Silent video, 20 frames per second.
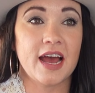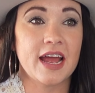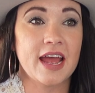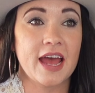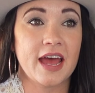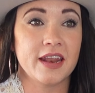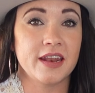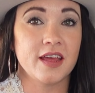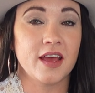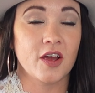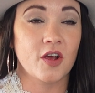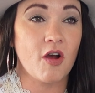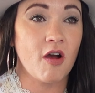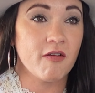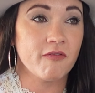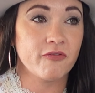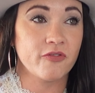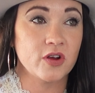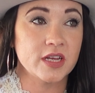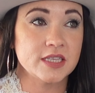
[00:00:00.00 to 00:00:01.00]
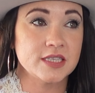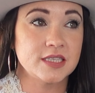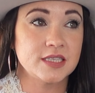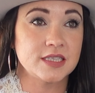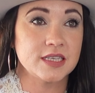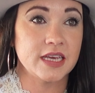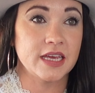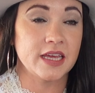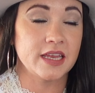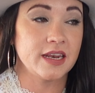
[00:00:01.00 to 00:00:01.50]
I had a
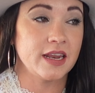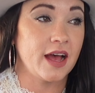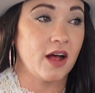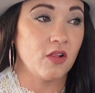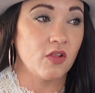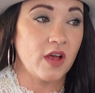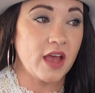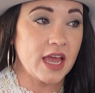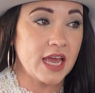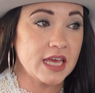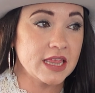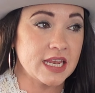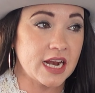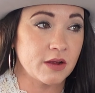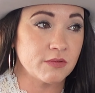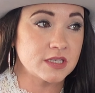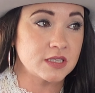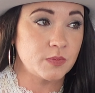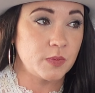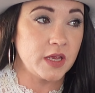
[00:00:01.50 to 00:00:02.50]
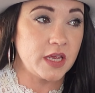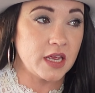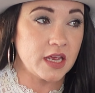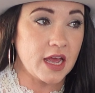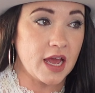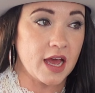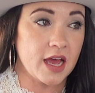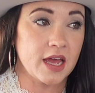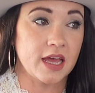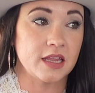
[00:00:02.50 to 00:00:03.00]
conference in LA that I was speaking
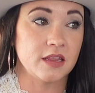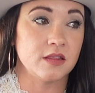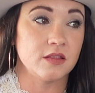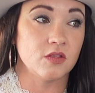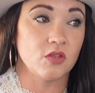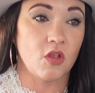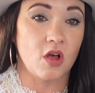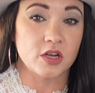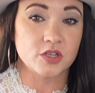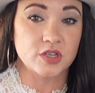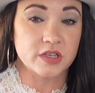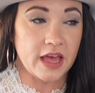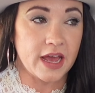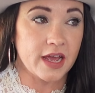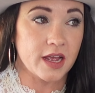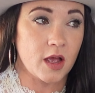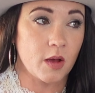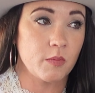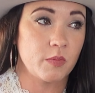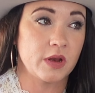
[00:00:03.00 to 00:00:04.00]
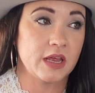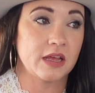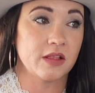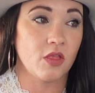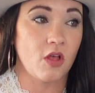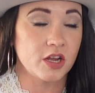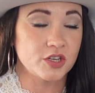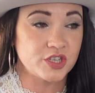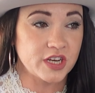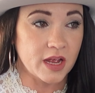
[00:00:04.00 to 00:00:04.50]
at and launching the hat company,
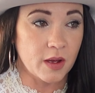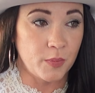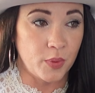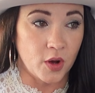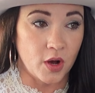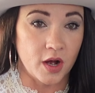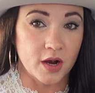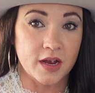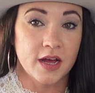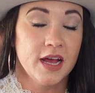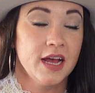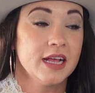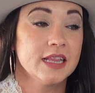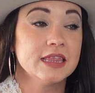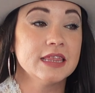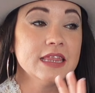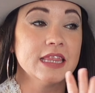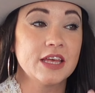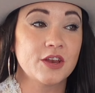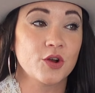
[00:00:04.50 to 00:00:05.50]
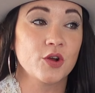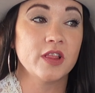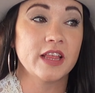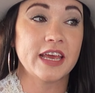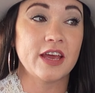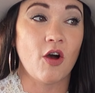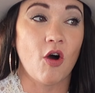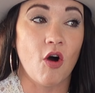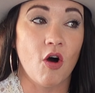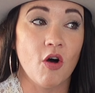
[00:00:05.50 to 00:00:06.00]
launching a book.
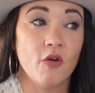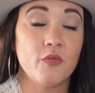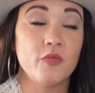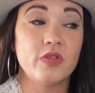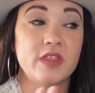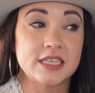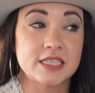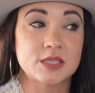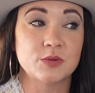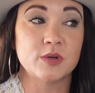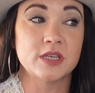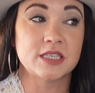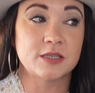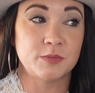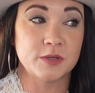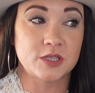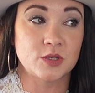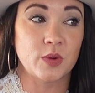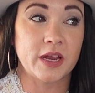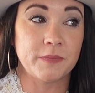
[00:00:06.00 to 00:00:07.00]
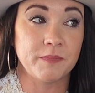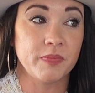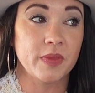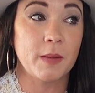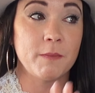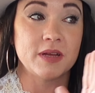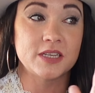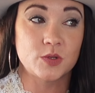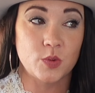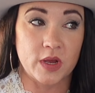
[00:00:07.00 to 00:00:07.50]
Literally
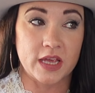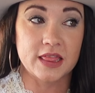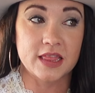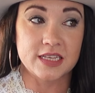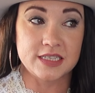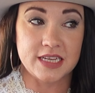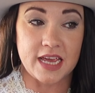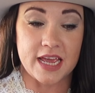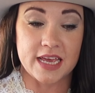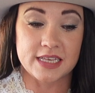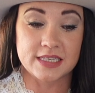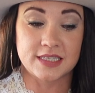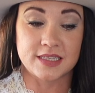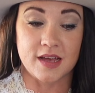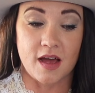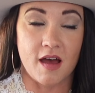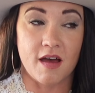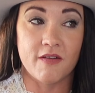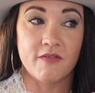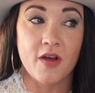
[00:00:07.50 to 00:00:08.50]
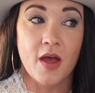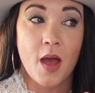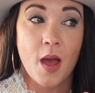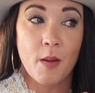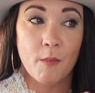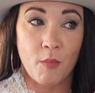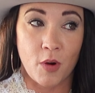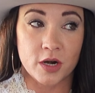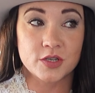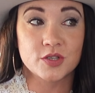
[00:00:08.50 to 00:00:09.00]
between the days of
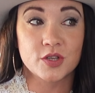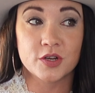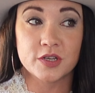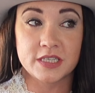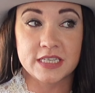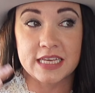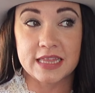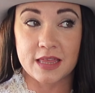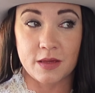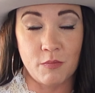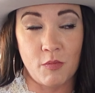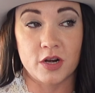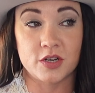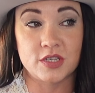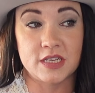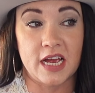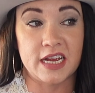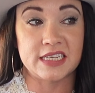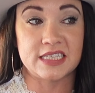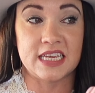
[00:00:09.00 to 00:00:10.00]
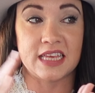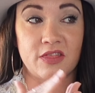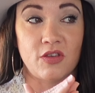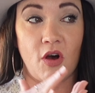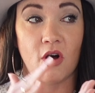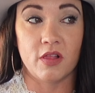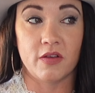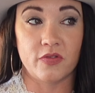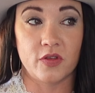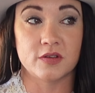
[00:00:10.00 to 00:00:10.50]
March 13th and March 19th,
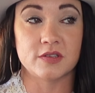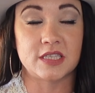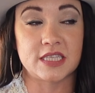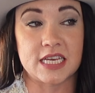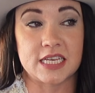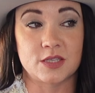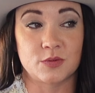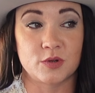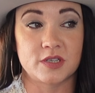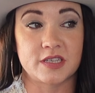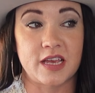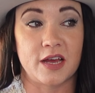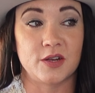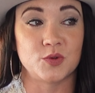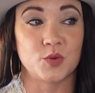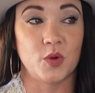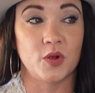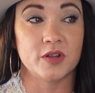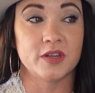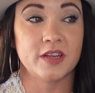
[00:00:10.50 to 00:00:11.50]
all of those things were scheduled.